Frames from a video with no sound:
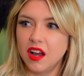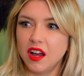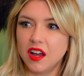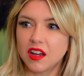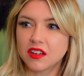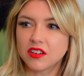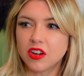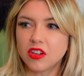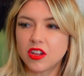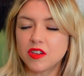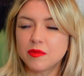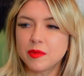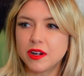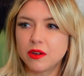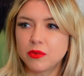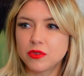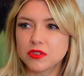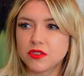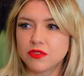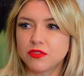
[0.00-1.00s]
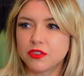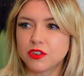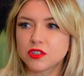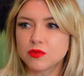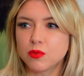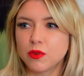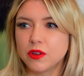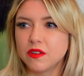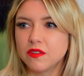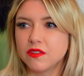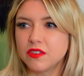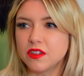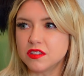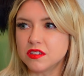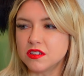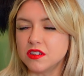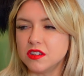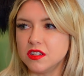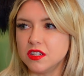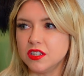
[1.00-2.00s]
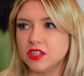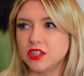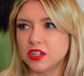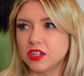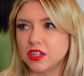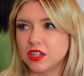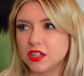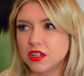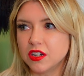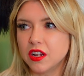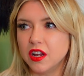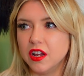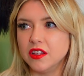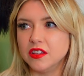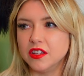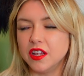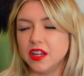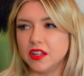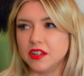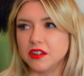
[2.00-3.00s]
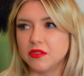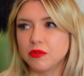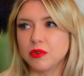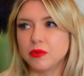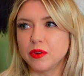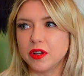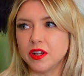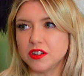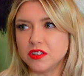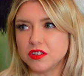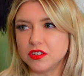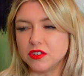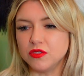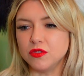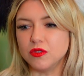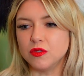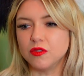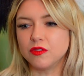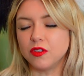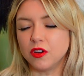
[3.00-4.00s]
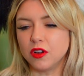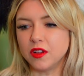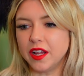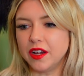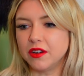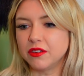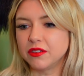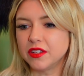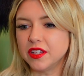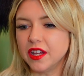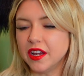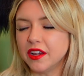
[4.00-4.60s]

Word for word: Uh, Manor was the first one of this year. Yeah, yeah. And then we went into Fallout. Yeah. yeah.